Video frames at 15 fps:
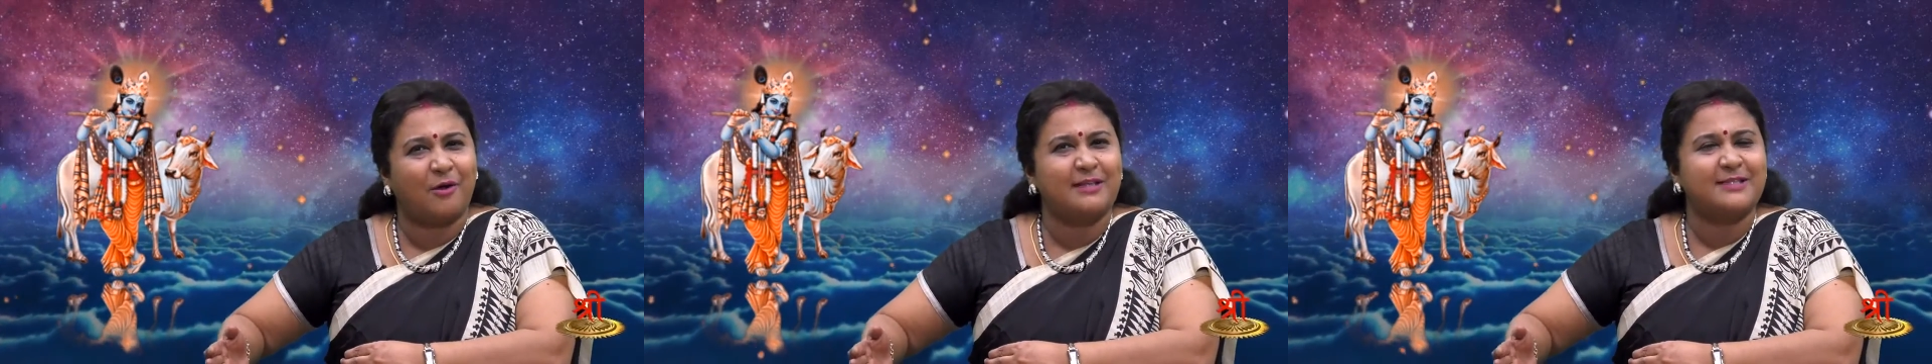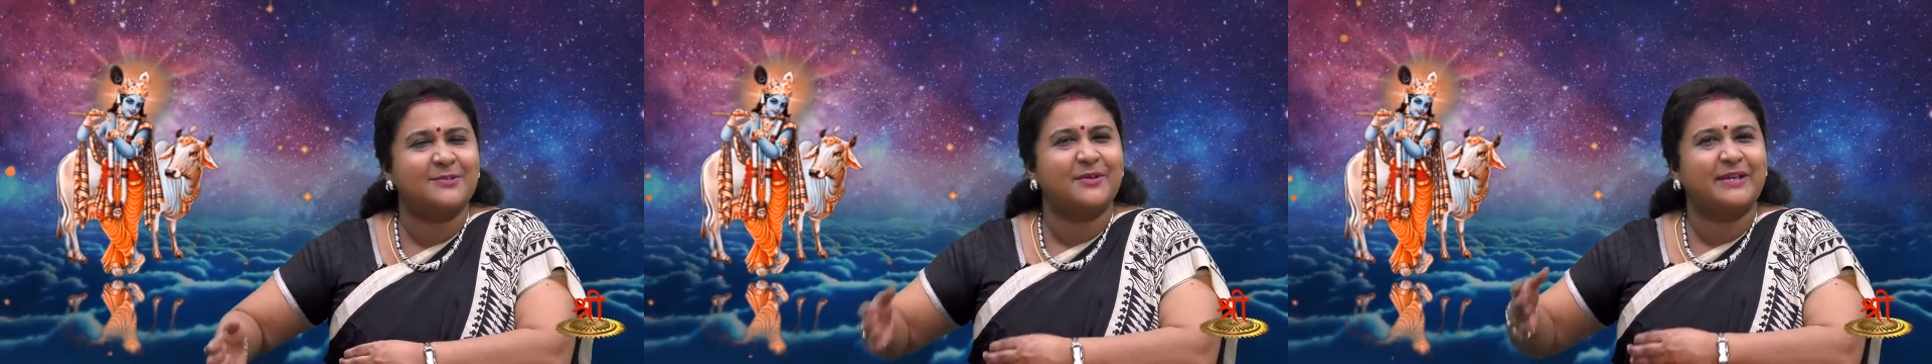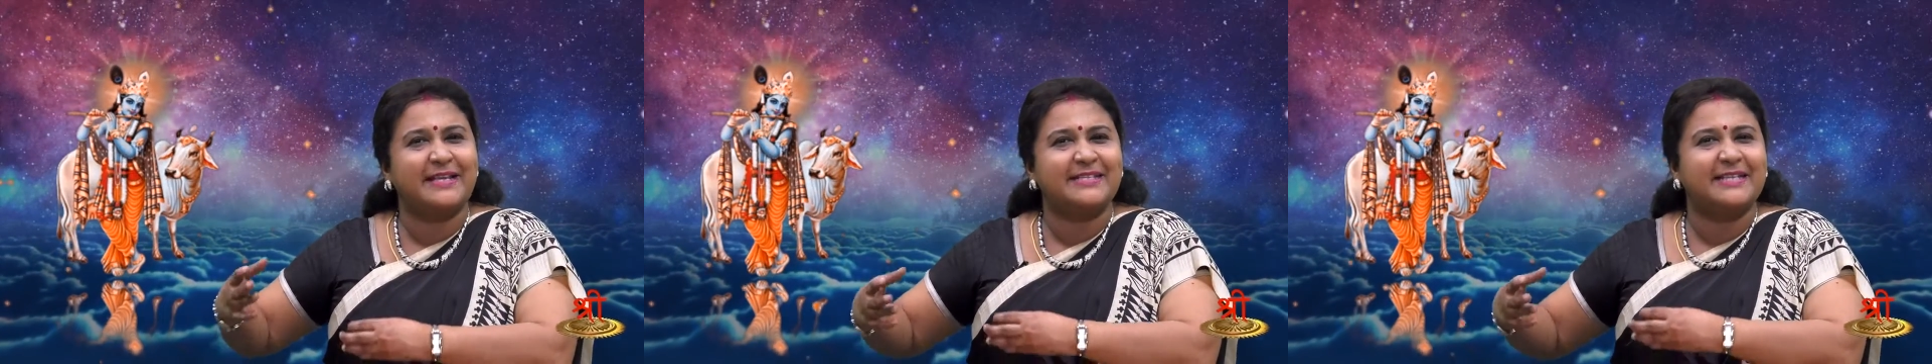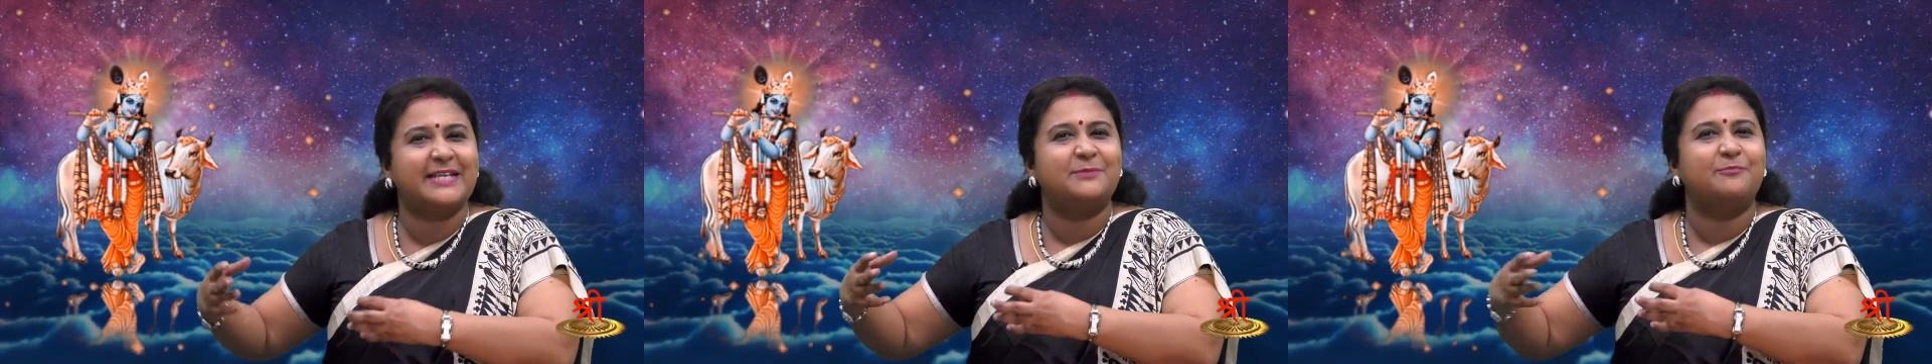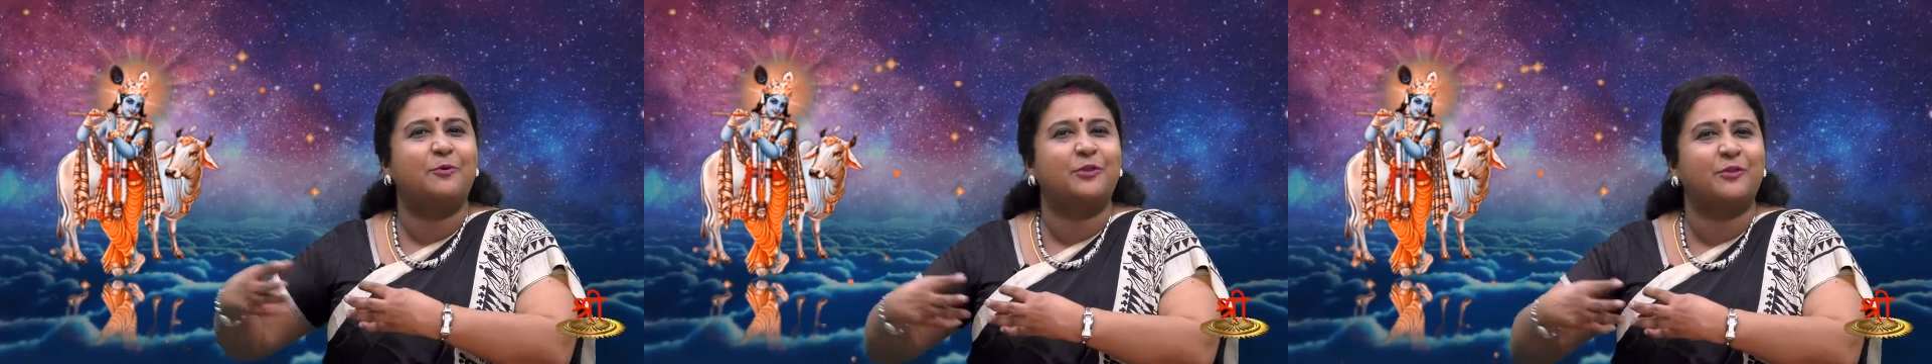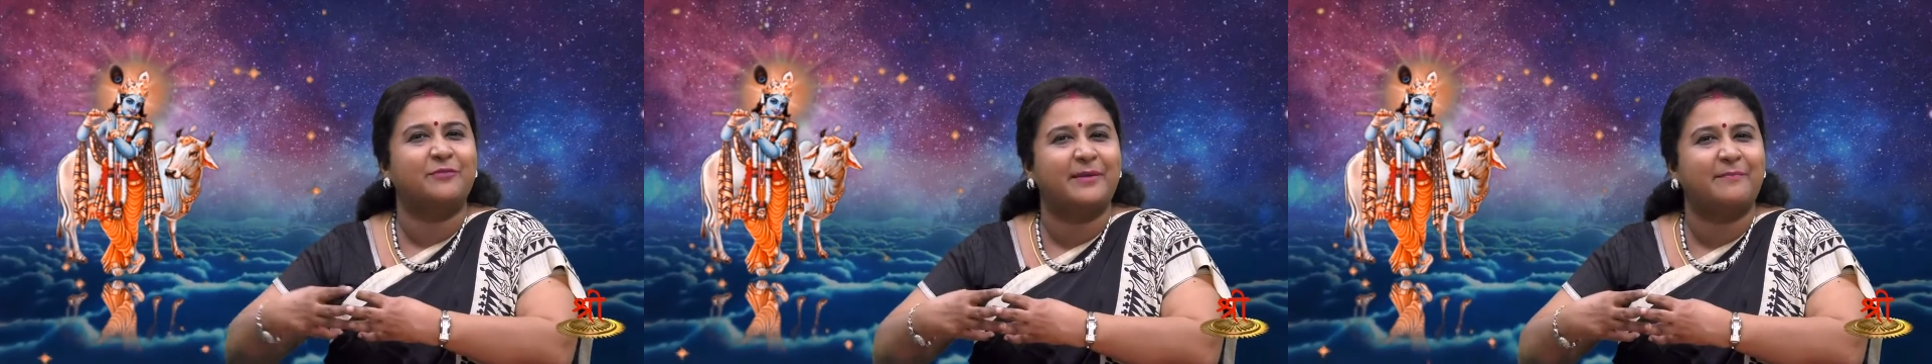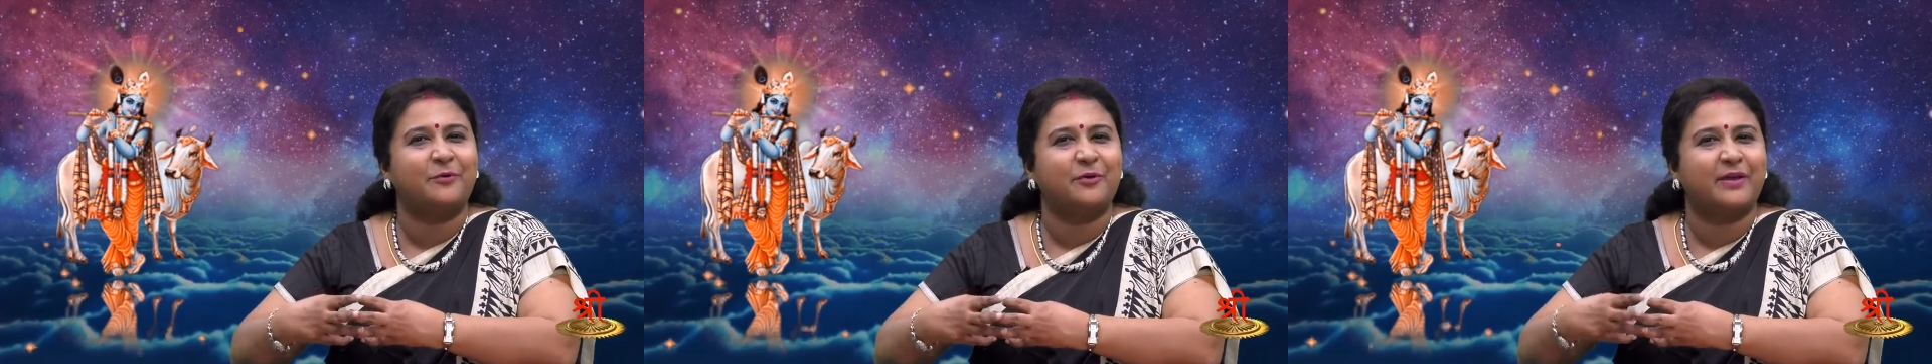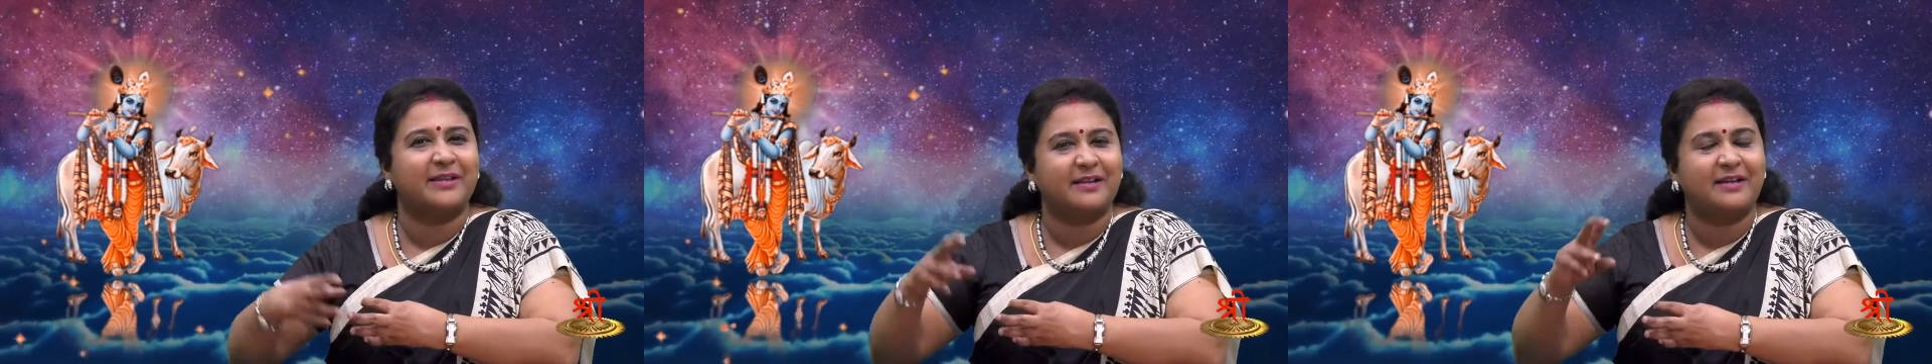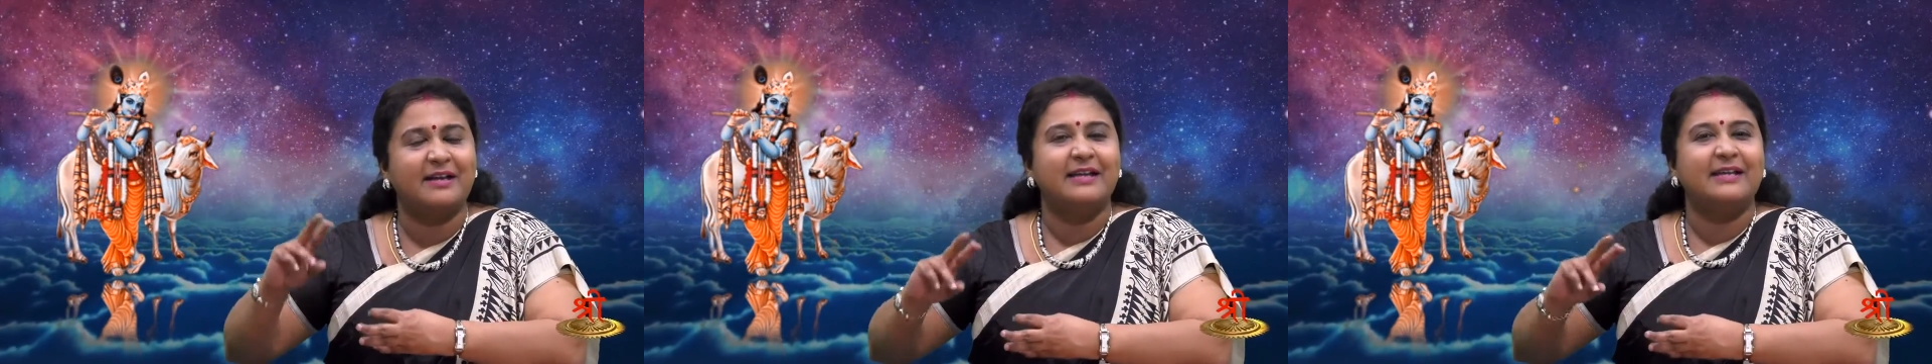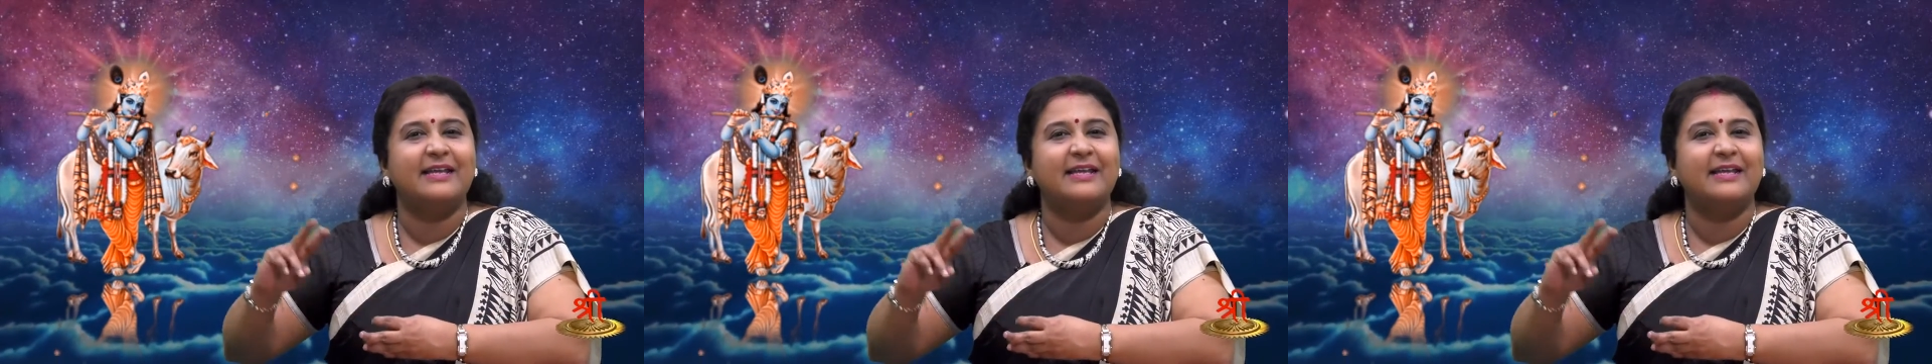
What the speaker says: also he sees both of them together.